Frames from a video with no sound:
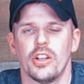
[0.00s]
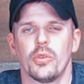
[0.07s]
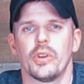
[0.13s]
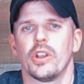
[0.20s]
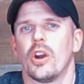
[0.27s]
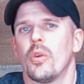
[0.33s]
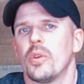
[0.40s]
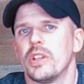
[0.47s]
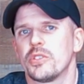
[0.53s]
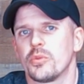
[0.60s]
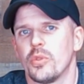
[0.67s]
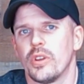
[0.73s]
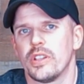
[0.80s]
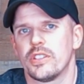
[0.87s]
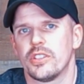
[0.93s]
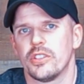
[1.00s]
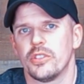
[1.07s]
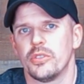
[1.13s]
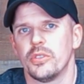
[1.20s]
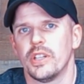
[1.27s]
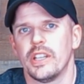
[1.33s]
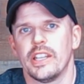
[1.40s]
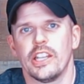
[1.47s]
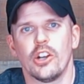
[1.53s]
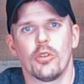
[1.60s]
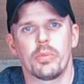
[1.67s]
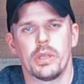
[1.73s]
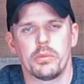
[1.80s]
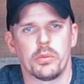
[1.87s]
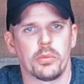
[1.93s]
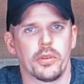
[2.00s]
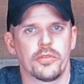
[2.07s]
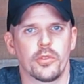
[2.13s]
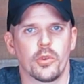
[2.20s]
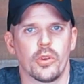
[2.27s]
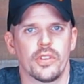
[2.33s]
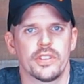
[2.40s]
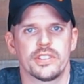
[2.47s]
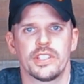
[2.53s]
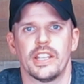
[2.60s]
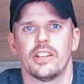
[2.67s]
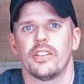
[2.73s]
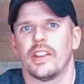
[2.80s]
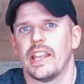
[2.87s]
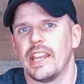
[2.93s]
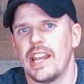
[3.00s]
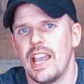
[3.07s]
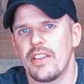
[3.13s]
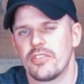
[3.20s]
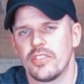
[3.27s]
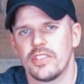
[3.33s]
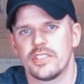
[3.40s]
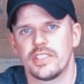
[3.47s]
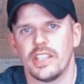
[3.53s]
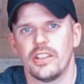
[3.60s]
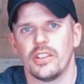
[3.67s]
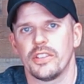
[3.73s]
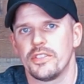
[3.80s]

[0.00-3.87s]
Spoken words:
We always want to help people before the sale and after the sale.